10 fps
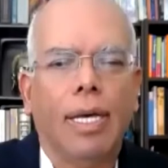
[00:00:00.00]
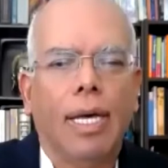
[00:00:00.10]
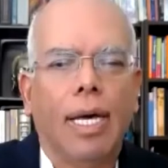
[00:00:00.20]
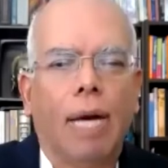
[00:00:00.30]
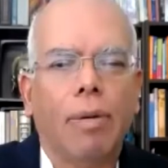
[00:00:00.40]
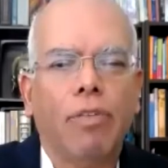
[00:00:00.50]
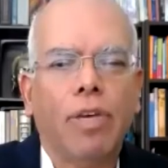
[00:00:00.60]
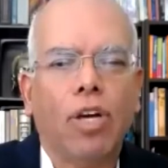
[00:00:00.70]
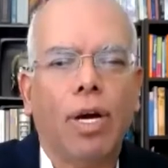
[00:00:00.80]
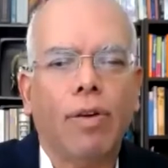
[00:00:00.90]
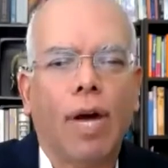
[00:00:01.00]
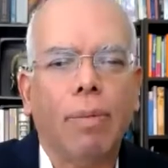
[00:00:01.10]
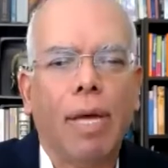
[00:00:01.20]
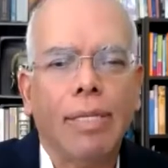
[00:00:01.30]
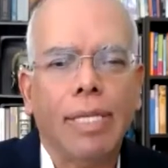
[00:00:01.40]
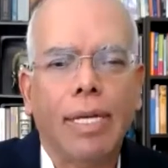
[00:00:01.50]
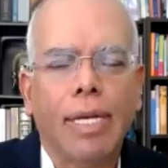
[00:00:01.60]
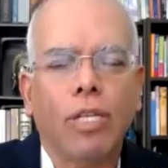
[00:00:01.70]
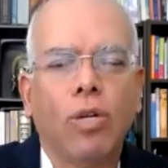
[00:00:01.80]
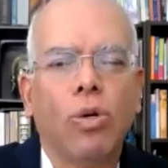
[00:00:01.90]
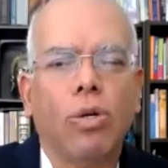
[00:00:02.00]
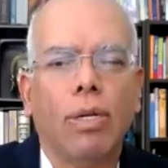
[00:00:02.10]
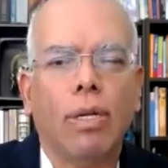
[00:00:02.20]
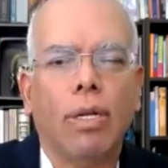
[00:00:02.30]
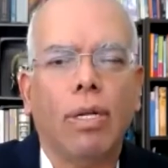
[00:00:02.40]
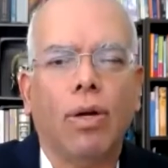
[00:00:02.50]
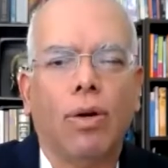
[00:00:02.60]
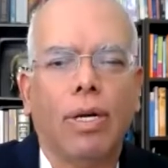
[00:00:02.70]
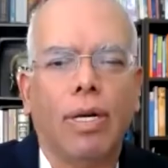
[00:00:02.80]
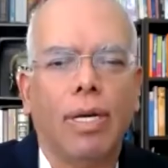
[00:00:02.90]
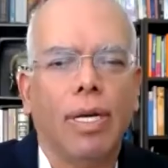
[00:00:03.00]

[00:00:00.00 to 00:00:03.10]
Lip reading: How about if you call Rob Enslin at Google or